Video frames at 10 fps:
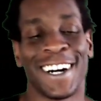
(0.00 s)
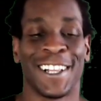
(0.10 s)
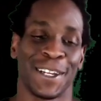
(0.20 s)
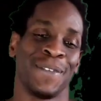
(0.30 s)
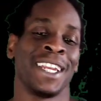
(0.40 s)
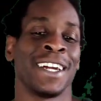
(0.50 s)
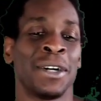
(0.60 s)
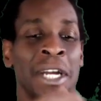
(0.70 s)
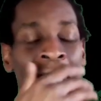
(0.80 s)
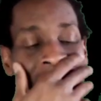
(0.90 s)
it a video.
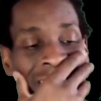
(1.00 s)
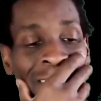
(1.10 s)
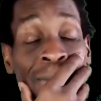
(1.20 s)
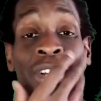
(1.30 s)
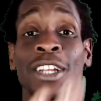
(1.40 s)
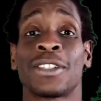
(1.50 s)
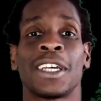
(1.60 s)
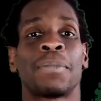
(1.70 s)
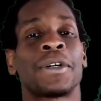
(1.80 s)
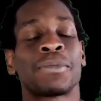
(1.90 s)
So I'm trying to use
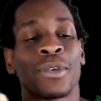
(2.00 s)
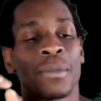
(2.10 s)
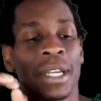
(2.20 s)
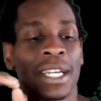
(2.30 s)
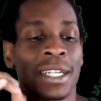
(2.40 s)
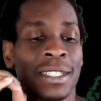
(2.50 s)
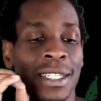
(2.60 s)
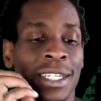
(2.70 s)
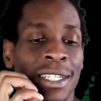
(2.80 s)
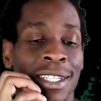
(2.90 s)
Impulse more because
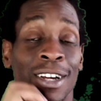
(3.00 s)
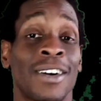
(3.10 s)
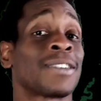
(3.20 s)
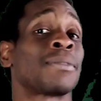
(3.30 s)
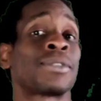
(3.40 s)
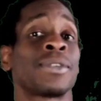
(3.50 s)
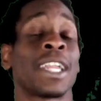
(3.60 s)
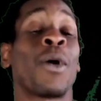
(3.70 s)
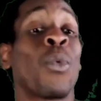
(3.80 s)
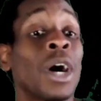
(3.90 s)
he is an awesome tune that I
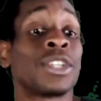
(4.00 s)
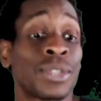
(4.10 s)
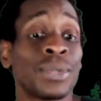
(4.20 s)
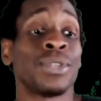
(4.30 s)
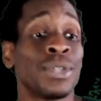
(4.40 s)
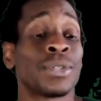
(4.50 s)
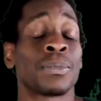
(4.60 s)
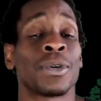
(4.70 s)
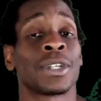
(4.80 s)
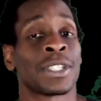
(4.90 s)
want to use
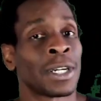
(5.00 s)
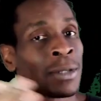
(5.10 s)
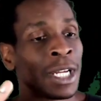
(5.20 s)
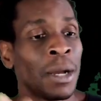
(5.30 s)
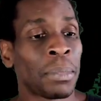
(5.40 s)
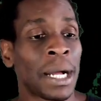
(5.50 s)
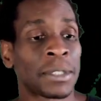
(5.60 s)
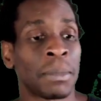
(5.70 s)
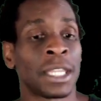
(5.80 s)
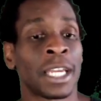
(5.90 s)
more. So plopped him
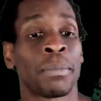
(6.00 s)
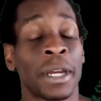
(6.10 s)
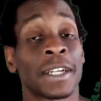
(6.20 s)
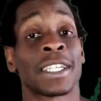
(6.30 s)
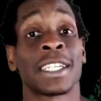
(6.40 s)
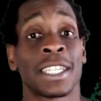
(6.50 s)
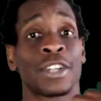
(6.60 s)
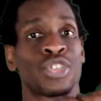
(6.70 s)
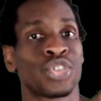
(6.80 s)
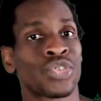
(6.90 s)
in there. Parasite's there
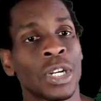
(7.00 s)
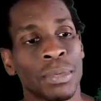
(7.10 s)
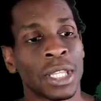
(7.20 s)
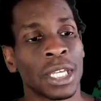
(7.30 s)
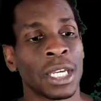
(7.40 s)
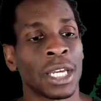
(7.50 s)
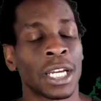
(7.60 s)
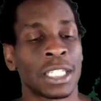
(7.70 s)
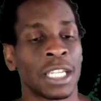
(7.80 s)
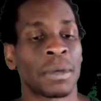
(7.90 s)
to strip the
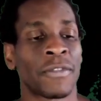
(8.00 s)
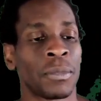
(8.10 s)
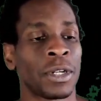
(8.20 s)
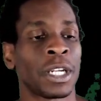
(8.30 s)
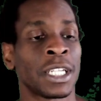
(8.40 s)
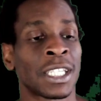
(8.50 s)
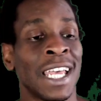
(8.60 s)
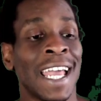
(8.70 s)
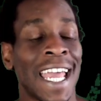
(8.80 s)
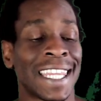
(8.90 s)
debuff immunities,
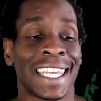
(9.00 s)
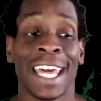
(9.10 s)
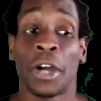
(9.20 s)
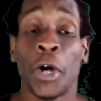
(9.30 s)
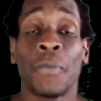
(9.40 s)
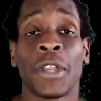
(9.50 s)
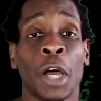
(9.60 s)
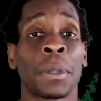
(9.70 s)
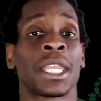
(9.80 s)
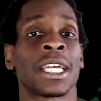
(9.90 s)
and then that'll hopefully open
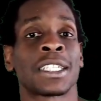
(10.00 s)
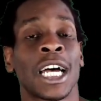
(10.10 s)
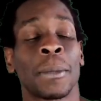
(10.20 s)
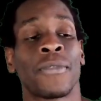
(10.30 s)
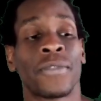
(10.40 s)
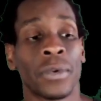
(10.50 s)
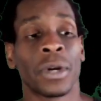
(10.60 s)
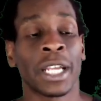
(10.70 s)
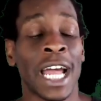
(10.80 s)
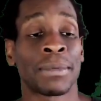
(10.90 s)
things up for
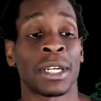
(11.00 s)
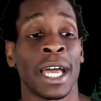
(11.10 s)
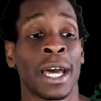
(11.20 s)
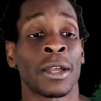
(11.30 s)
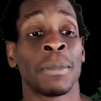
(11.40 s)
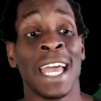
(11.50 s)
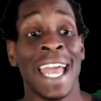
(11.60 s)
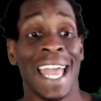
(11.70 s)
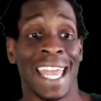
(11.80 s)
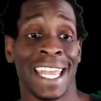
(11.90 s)
Captain Atom.
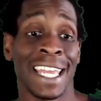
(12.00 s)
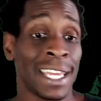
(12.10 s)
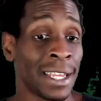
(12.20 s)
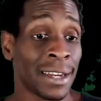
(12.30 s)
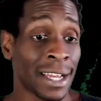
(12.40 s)
And